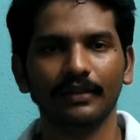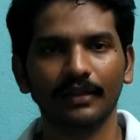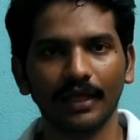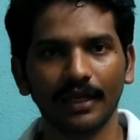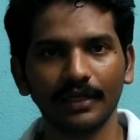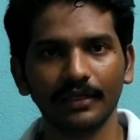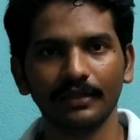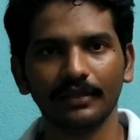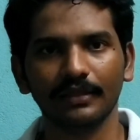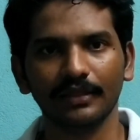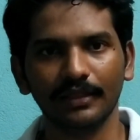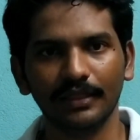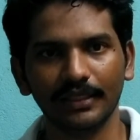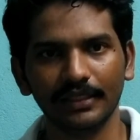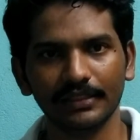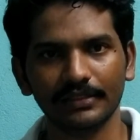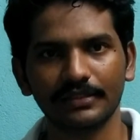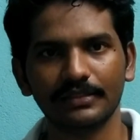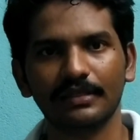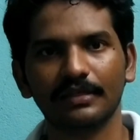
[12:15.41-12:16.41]
then
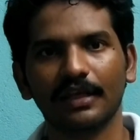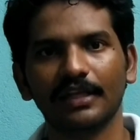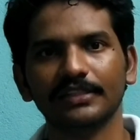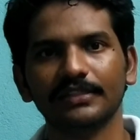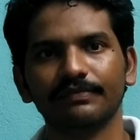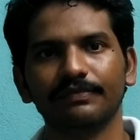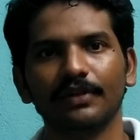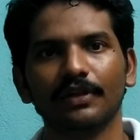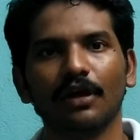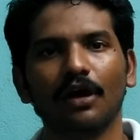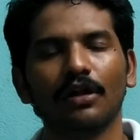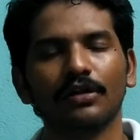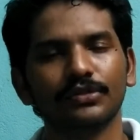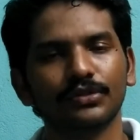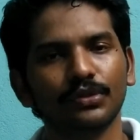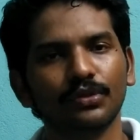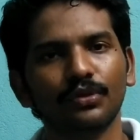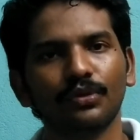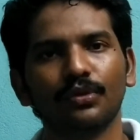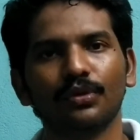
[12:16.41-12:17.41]
these drains will
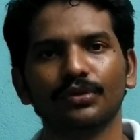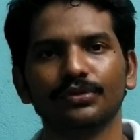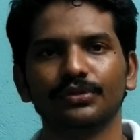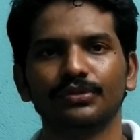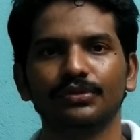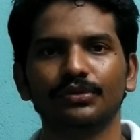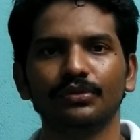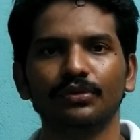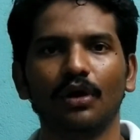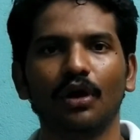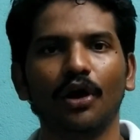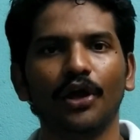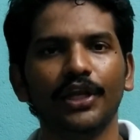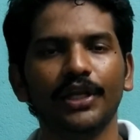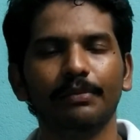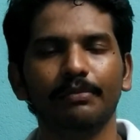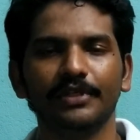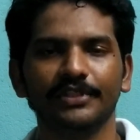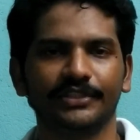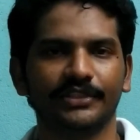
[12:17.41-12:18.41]
also goes to
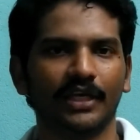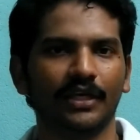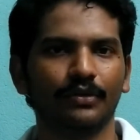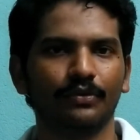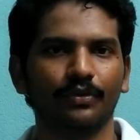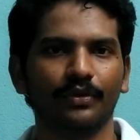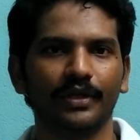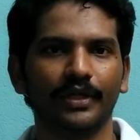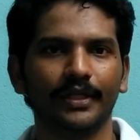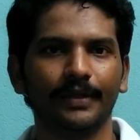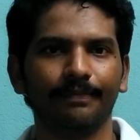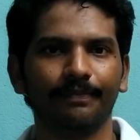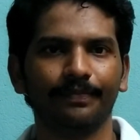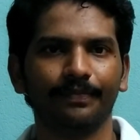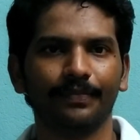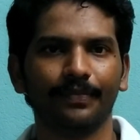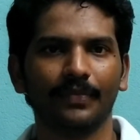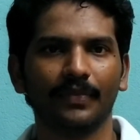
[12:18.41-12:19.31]
oily bilge tank only.